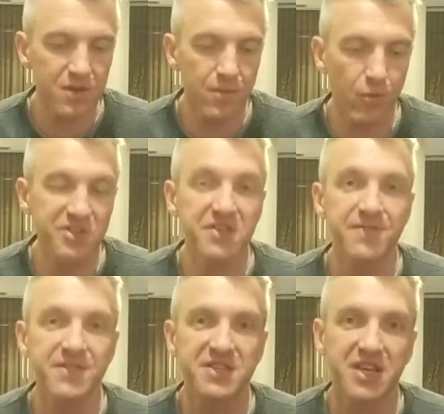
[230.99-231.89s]
more
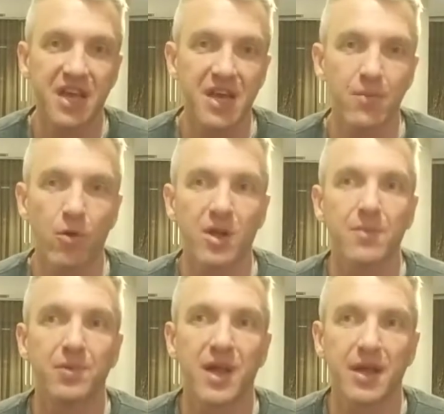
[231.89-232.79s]
sophisticated, more
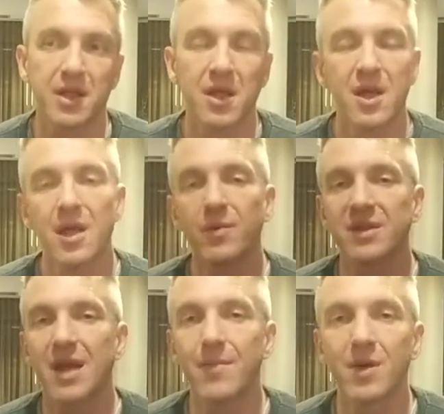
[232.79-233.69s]
complex, and
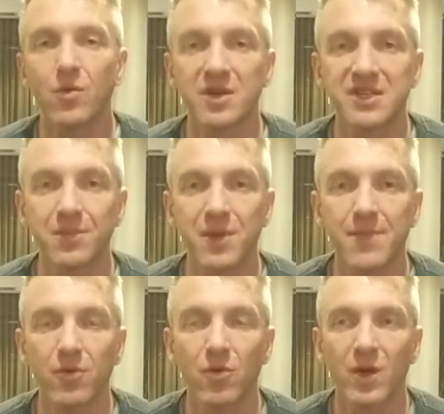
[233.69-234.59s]
what that meant was that
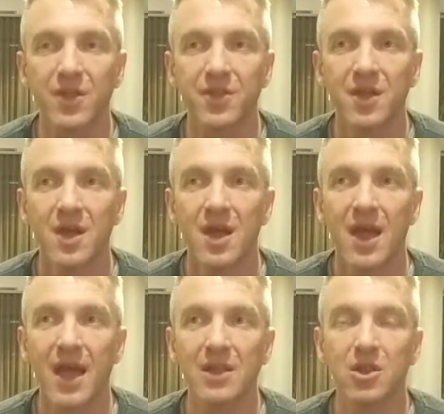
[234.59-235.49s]
people with
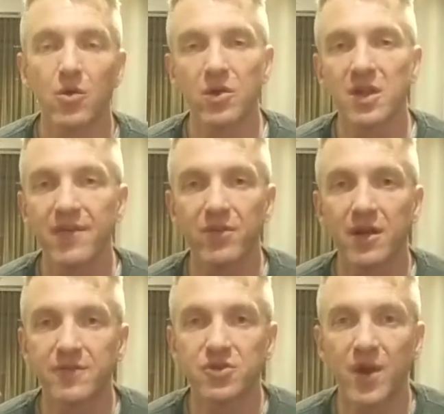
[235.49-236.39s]
a lower level
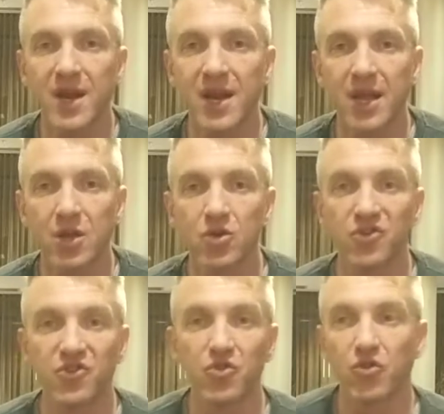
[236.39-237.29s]
of training
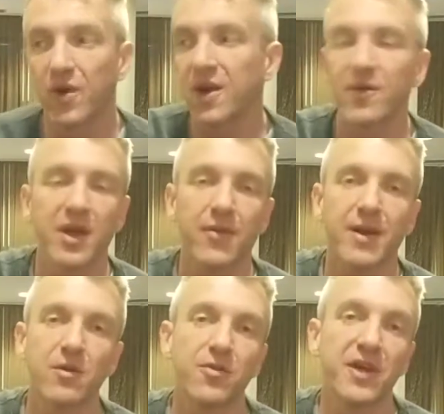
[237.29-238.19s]
could do greater and
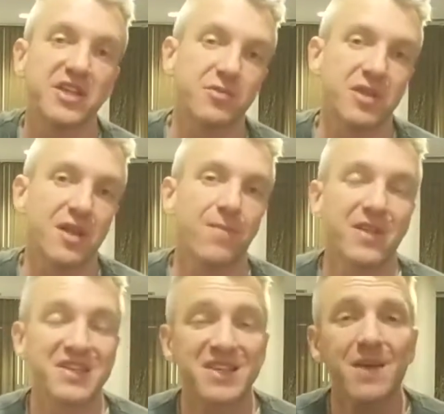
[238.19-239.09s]
greater things with it.
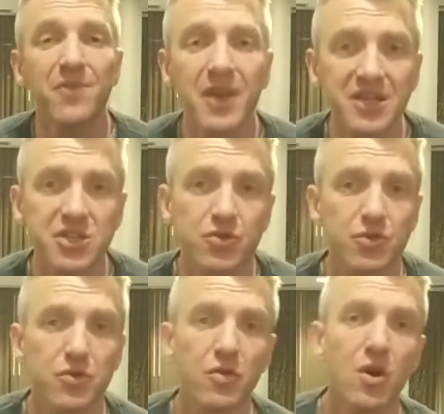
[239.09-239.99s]
The same thing is
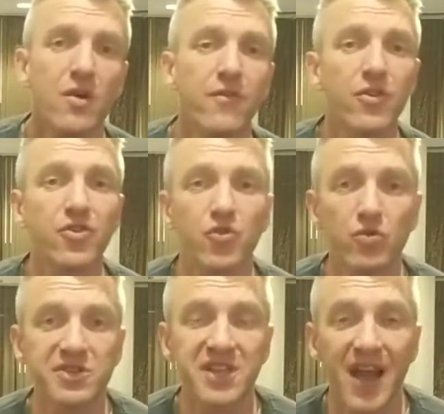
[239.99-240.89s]
true for the
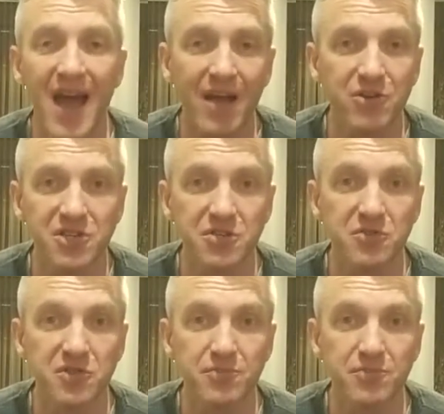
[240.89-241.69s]
tools that hackers use.